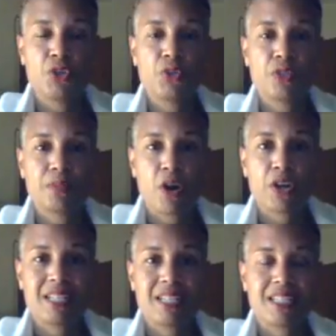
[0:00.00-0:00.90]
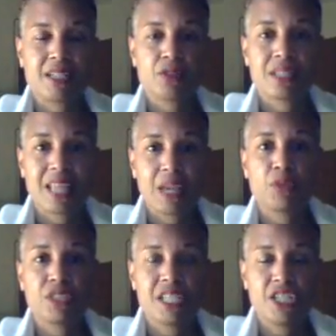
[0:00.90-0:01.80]
use the marketing skills that they
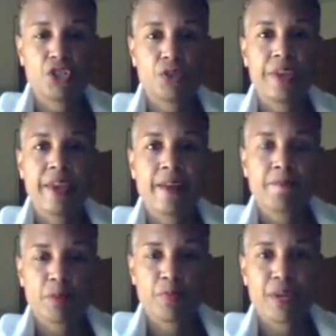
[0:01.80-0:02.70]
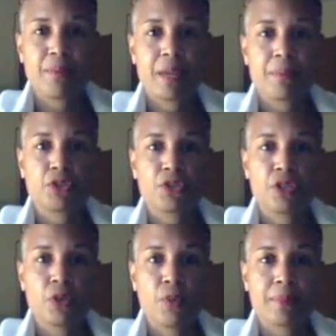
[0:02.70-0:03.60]
will teach you to bring people to
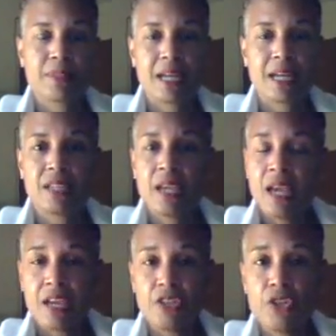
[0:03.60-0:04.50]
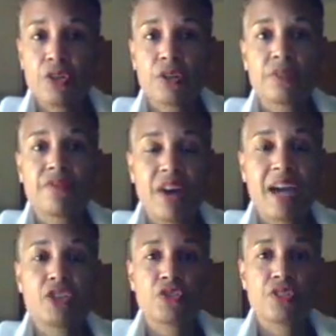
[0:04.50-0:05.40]
your website. And you could
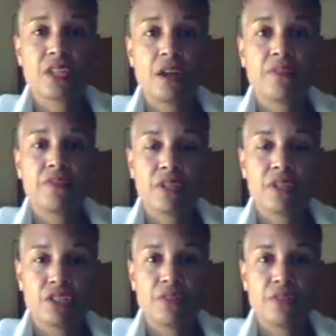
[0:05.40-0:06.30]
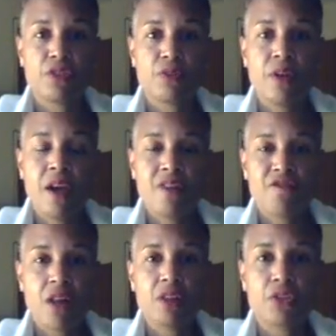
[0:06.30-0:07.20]
find yourself, if you continue,
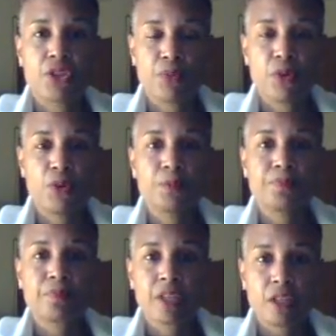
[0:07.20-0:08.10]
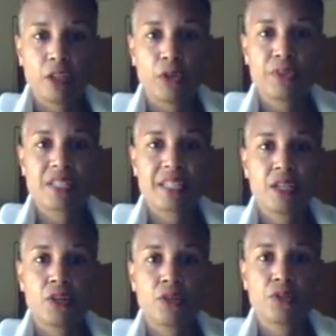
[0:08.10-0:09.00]
follow through, learn the
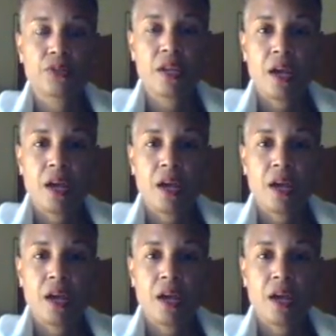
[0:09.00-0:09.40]
skills,